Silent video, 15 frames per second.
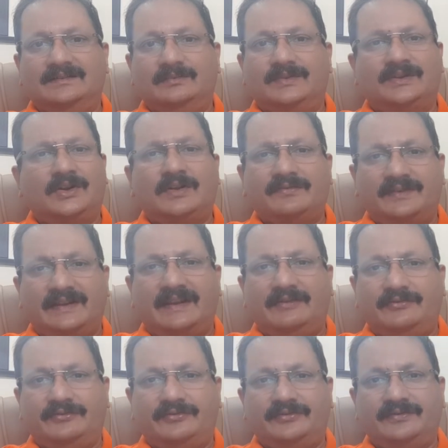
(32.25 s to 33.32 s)
with a lot of
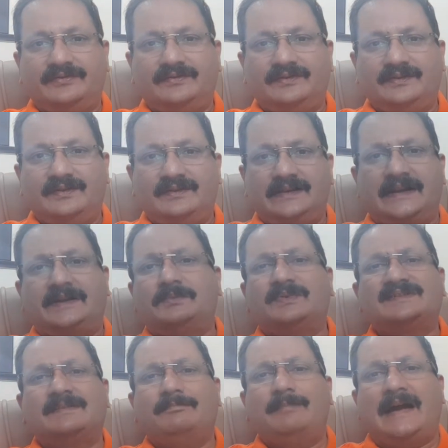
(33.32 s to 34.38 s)
grief that it
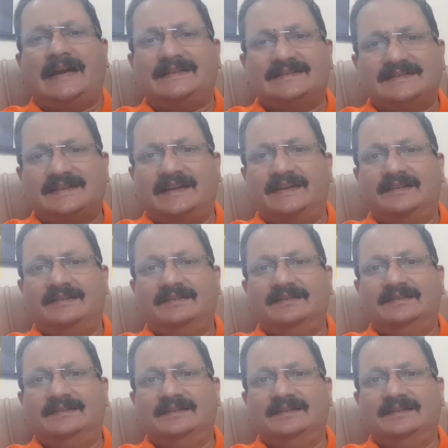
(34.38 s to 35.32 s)
was a bad sign,